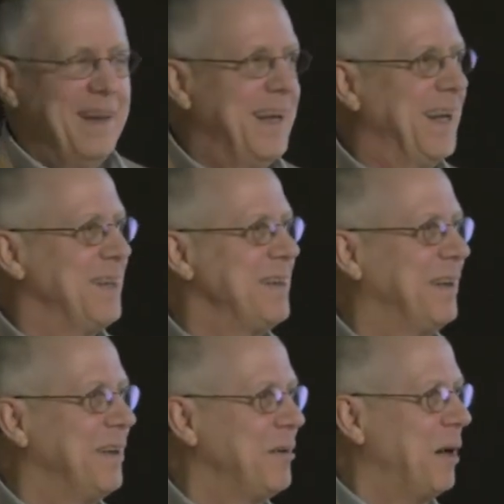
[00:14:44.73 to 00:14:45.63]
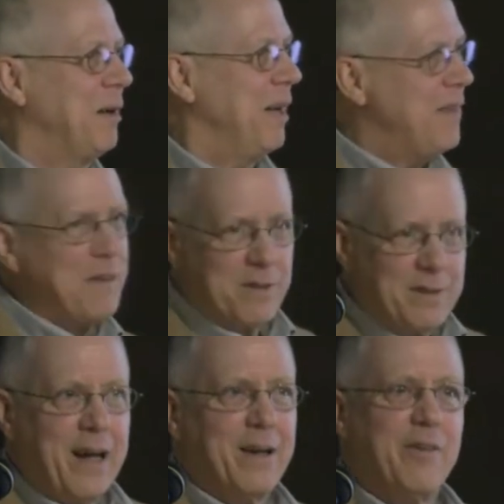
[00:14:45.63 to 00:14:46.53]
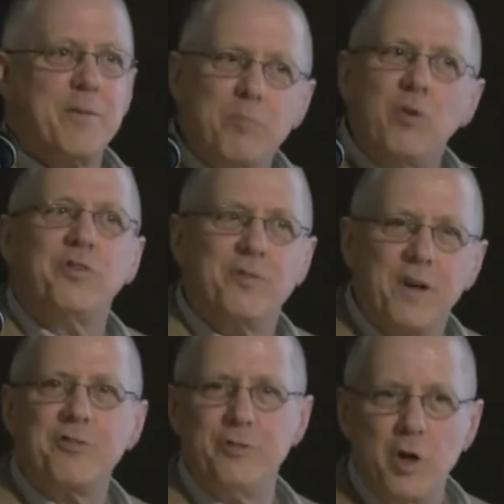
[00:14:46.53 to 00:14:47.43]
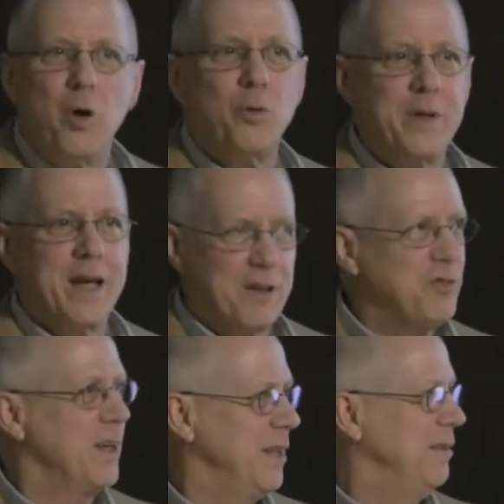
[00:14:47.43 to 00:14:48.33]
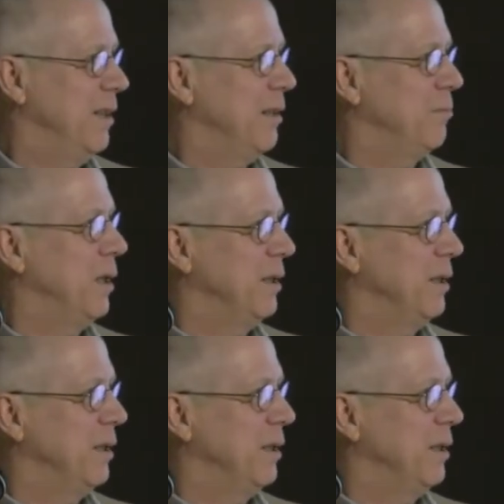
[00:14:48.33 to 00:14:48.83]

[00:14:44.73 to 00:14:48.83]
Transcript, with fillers: And, uh, uh, and that's the title that most of us know the essay uh,